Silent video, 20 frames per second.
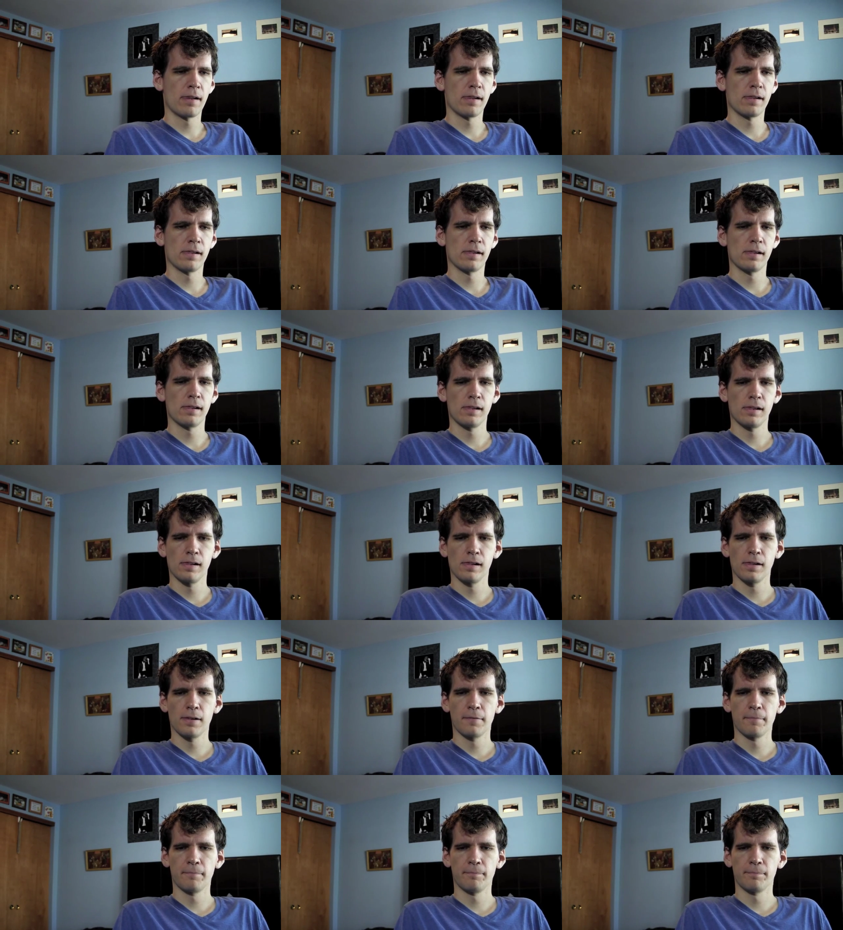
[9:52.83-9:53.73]

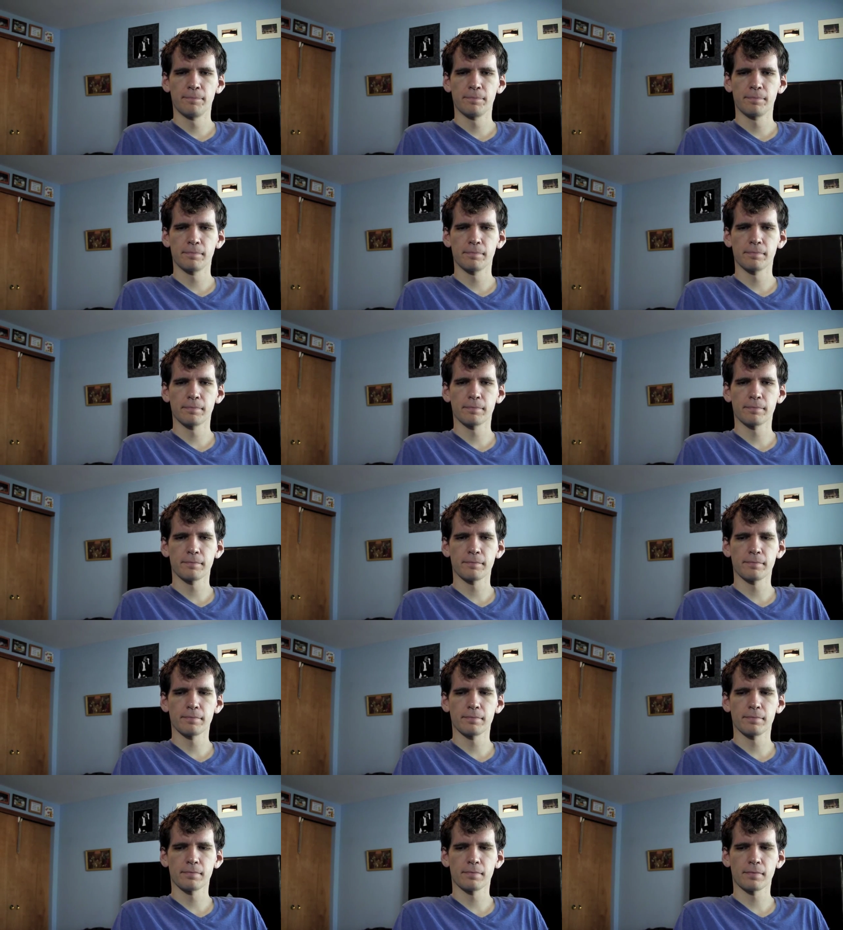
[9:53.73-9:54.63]

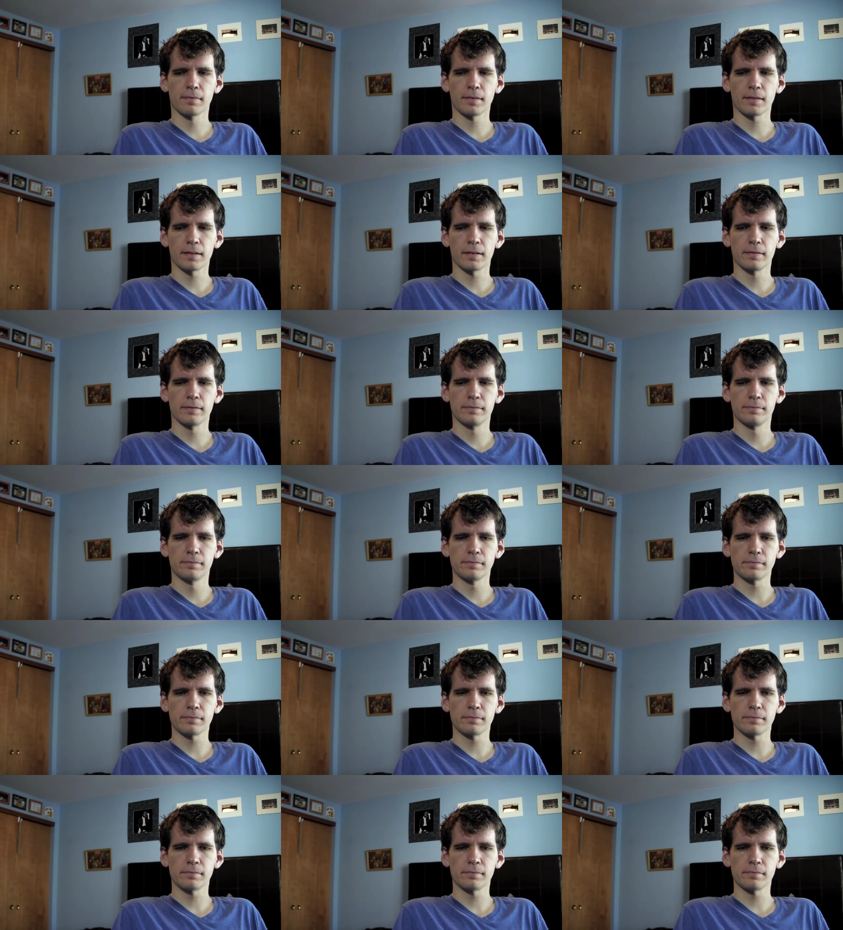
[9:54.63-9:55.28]
[no speech]